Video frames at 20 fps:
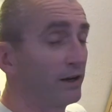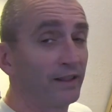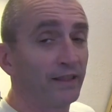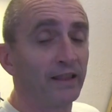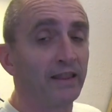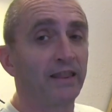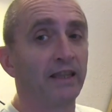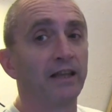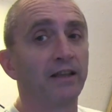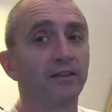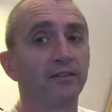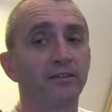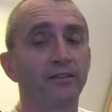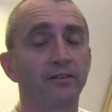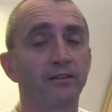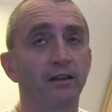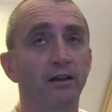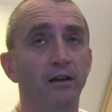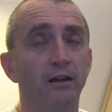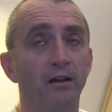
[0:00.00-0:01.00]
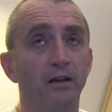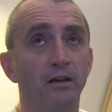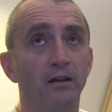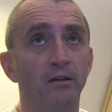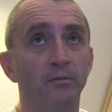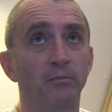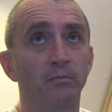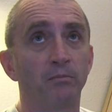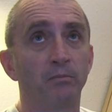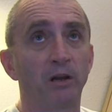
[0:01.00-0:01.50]
One of the things
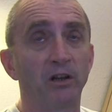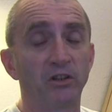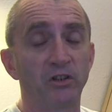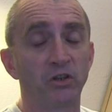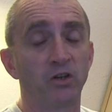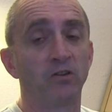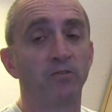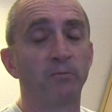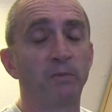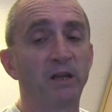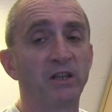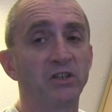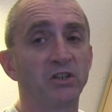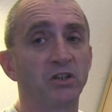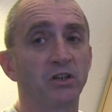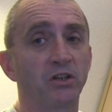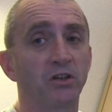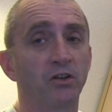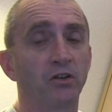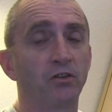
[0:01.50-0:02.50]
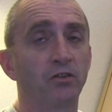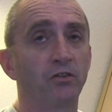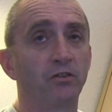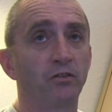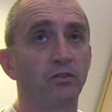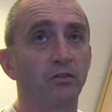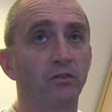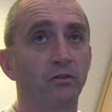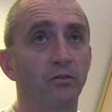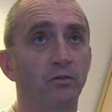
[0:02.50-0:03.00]
um, I should have mentioned,
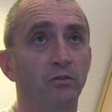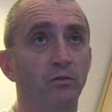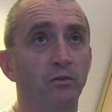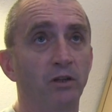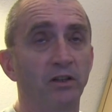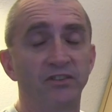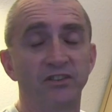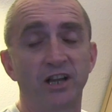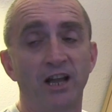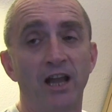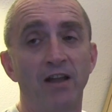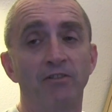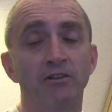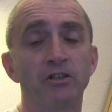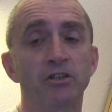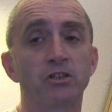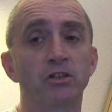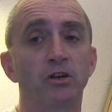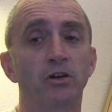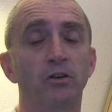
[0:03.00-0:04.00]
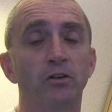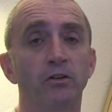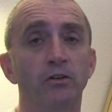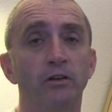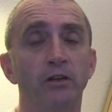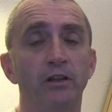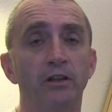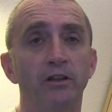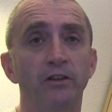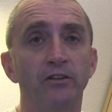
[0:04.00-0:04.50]
which I haven't
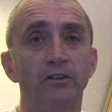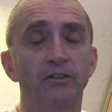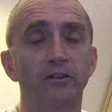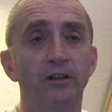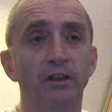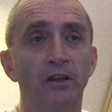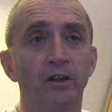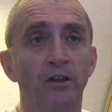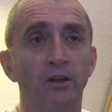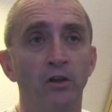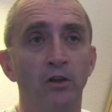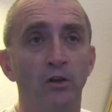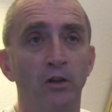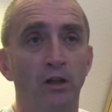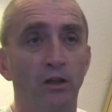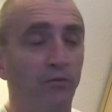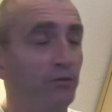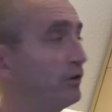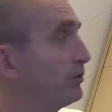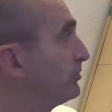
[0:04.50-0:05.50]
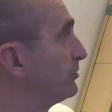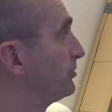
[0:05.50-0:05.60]
shown, is if